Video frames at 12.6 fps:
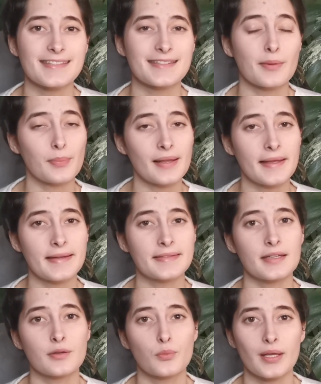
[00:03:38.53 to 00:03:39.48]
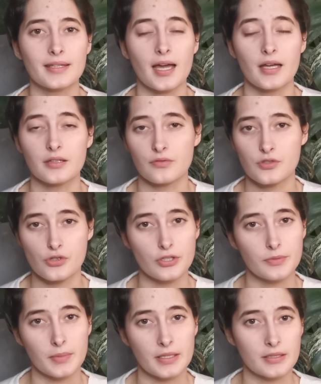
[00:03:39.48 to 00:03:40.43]
is the plant and what kind of
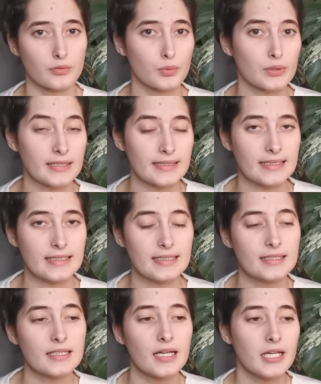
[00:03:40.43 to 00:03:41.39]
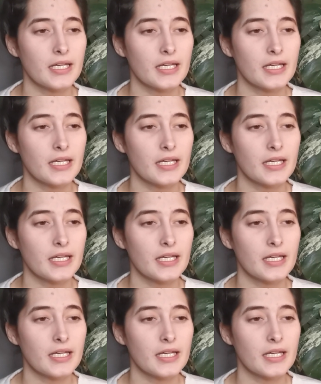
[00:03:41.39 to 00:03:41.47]
treatment will it need.